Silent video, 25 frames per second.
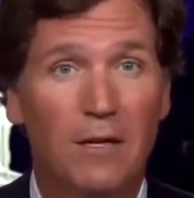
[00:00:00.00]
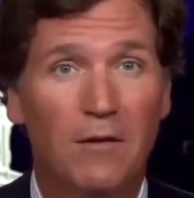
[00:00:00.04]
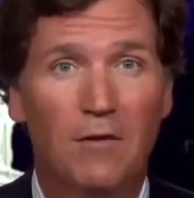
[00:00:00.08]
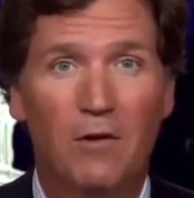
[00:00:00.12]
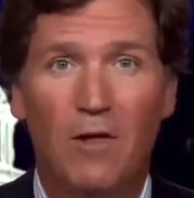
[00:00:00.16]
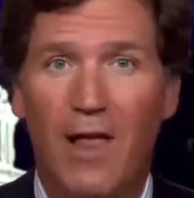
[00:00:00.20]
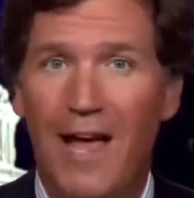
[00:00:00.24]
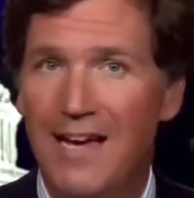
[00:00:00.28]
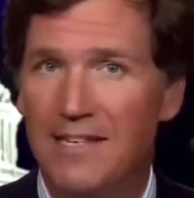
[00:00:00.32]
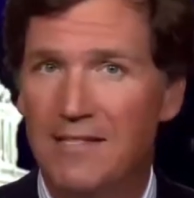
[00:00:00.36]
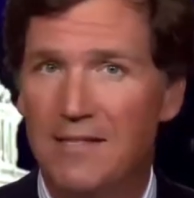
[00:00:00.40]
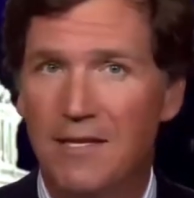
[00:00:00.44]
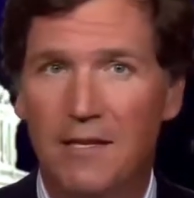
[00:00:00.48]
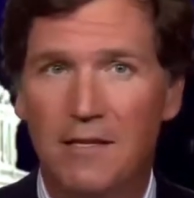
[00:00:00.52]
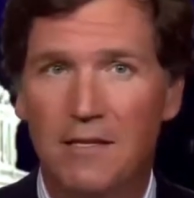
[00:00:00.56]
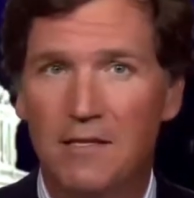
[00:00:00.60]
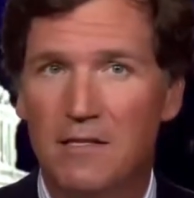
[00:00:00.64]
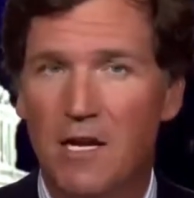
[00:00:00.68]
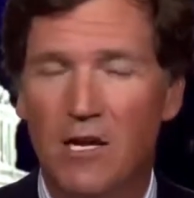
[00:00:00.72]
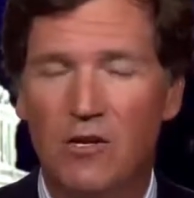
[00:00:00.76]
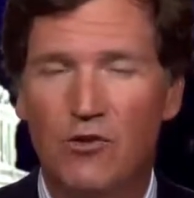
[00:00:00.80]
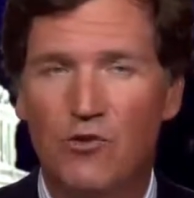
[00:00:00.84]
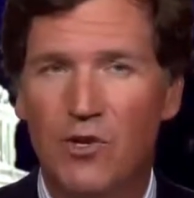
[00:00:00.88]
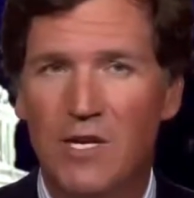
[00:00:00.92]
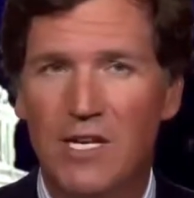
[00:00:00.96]
The last thing
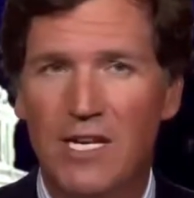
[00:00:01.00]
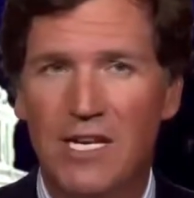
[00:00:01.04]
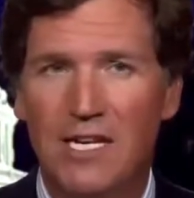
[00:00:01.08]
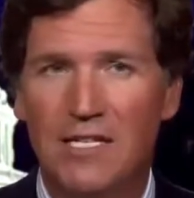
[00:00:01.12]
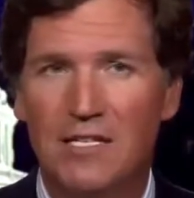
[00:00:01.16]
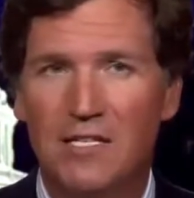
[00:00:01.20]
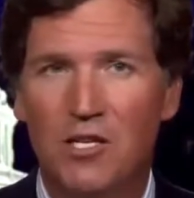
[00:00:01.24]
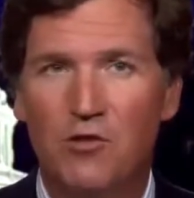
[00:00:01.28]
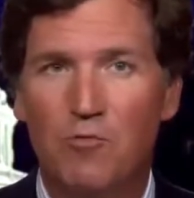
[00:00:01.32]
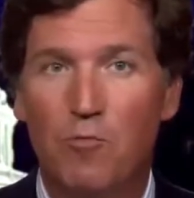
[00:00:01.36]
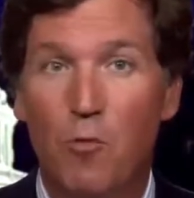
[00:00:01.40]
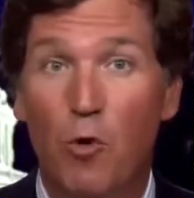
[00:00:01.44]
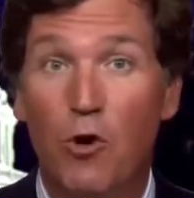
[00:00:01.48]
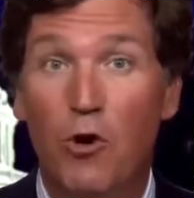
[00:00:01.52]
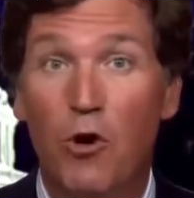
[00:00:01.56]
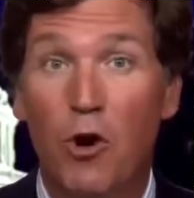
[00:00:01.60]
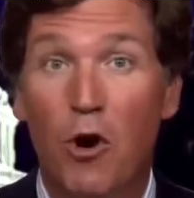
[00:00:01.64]
this country needs is more